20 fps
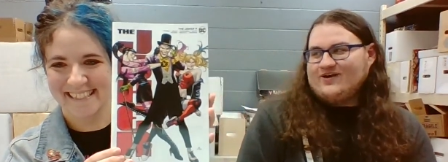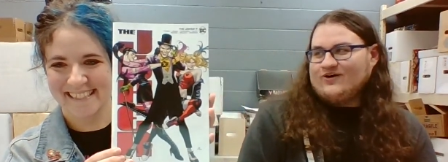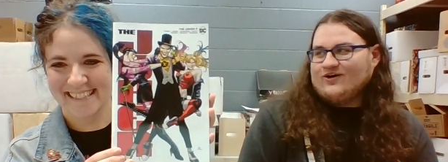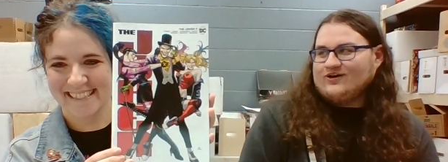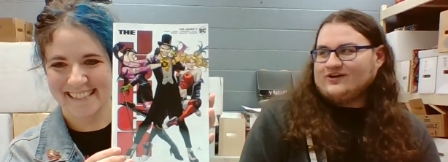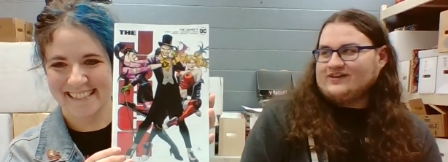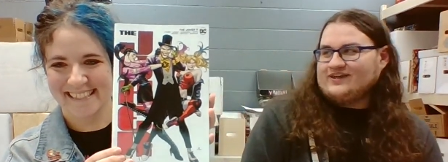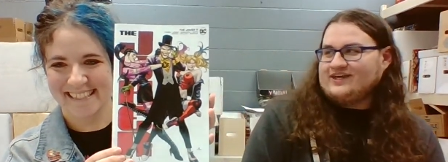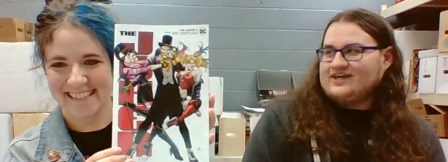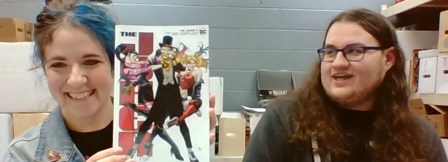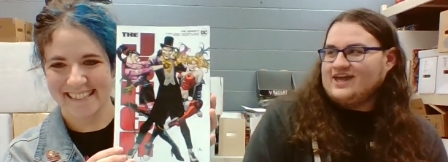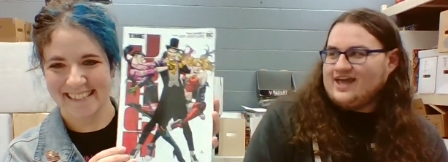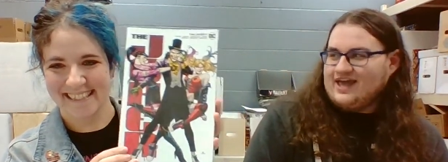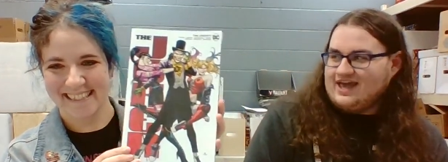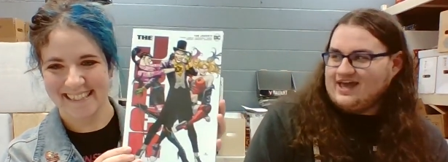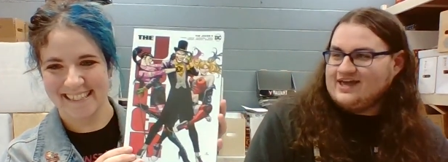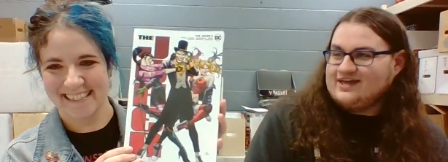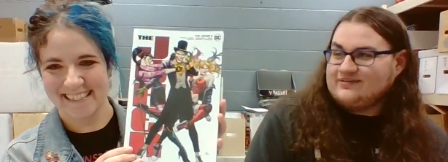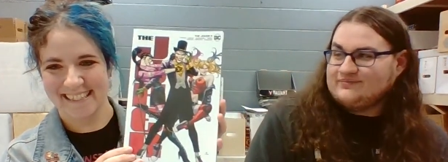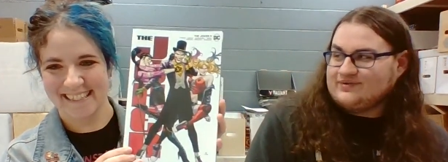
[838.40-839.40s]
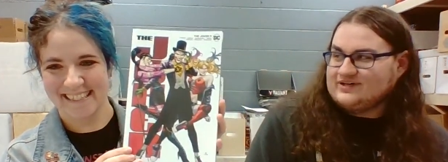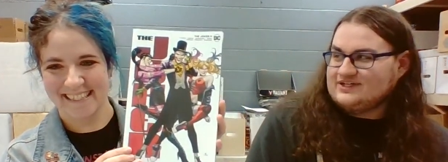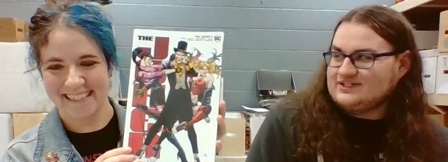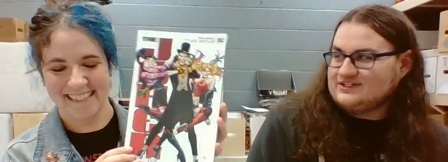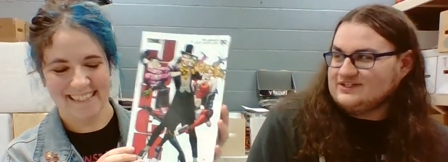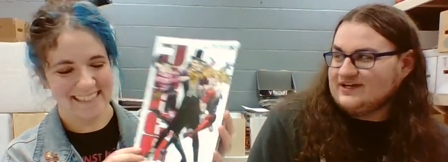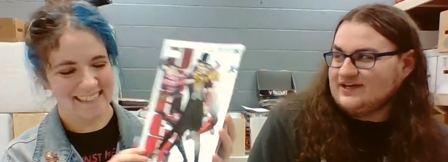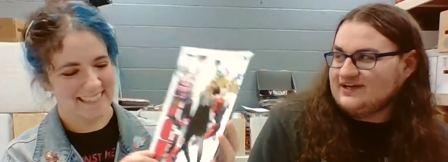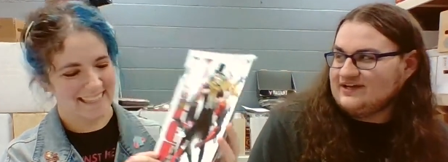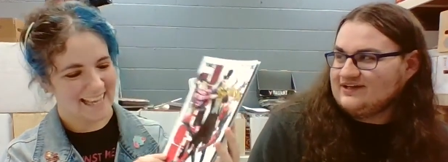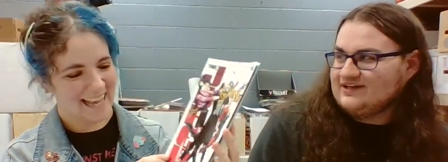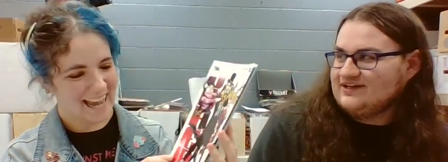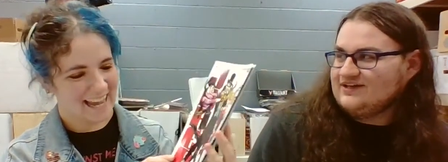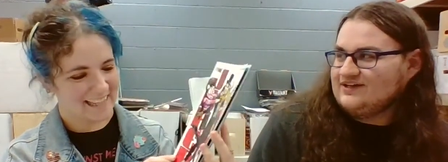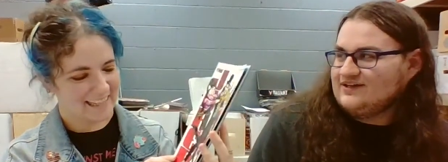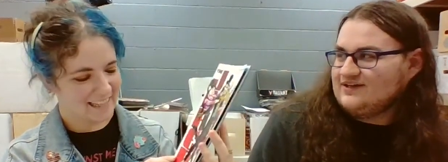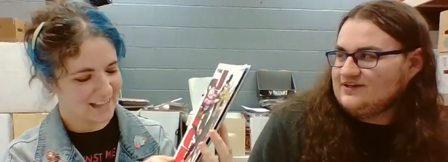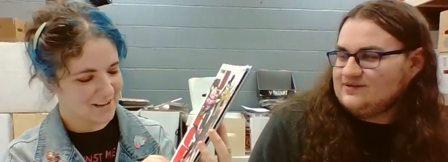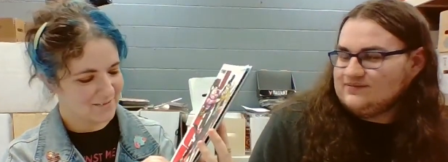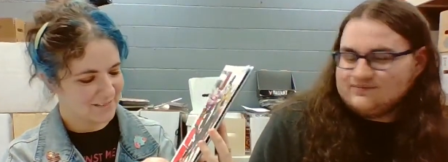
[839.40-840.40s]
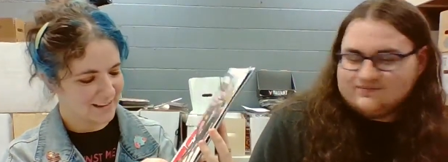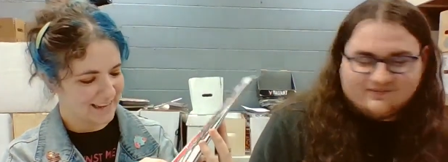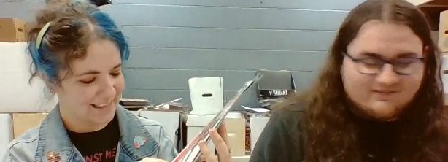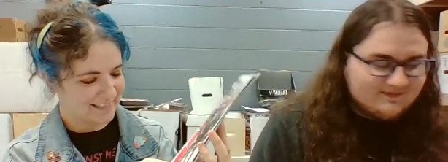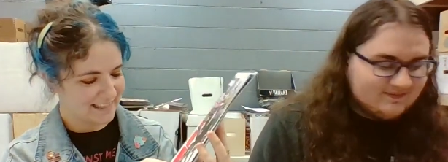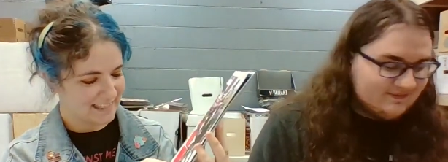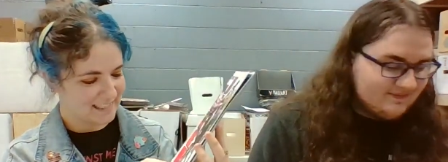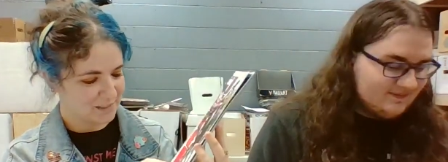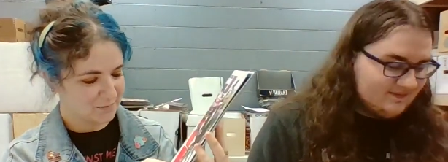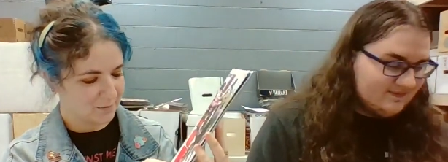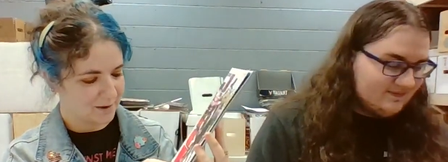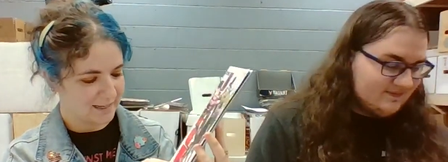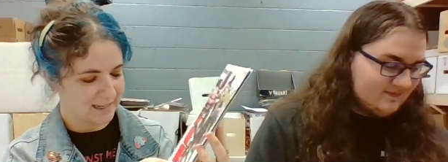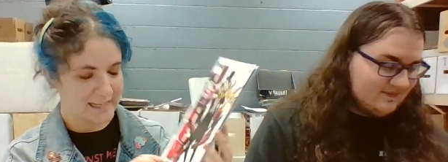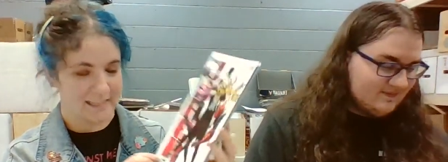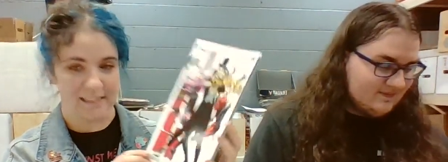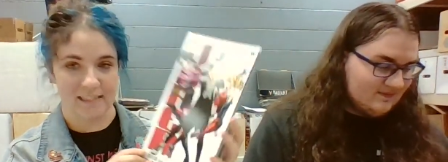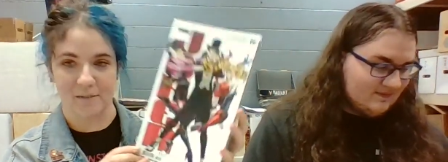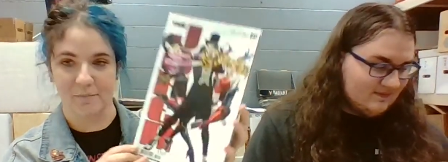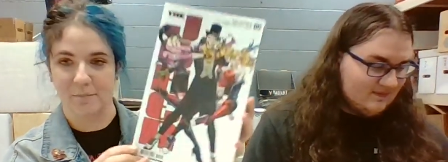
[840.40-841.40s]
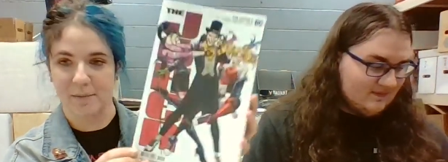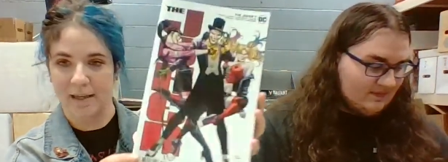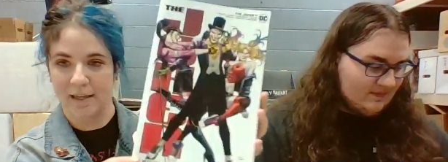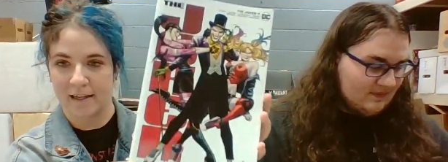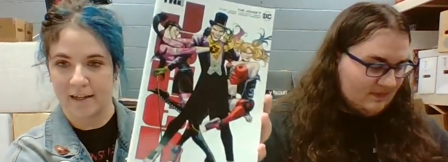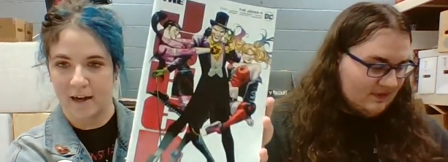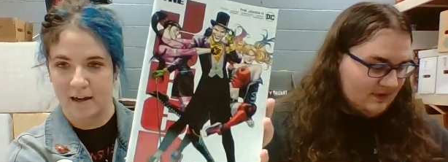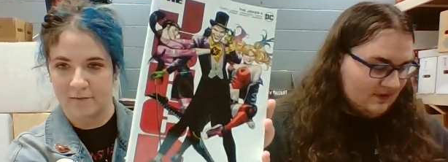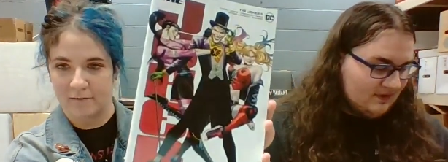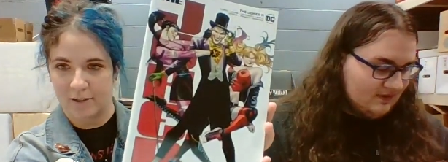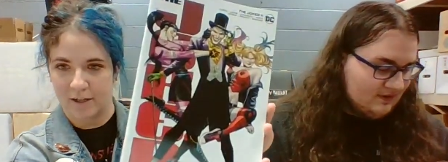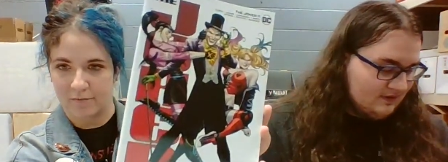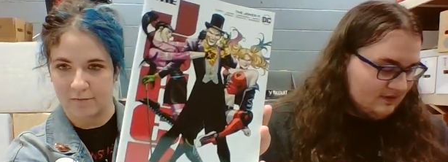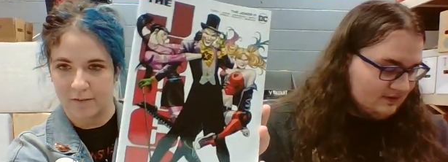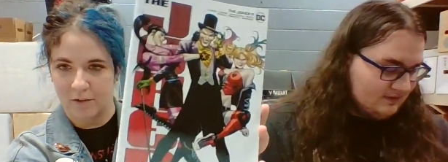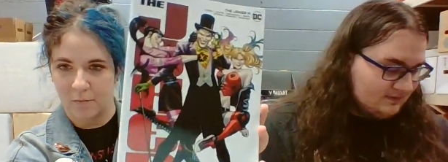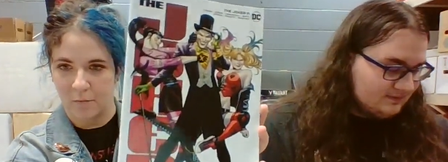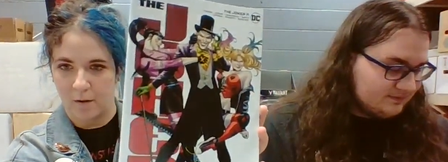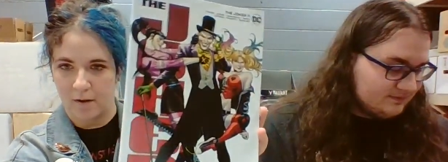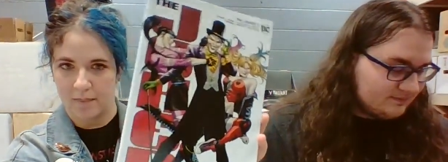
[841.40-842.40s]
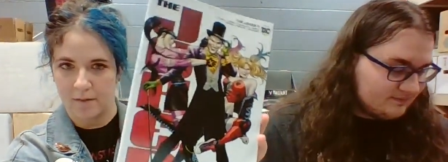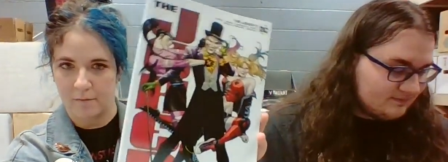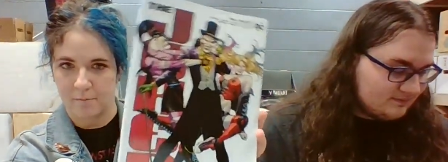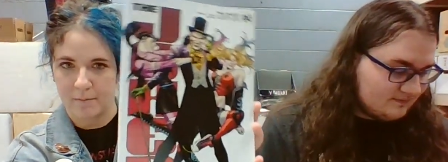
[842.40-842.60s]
Speaker 1: Harley and Punchline.
Speaker 2: I love it. And this one is the B cover if you want the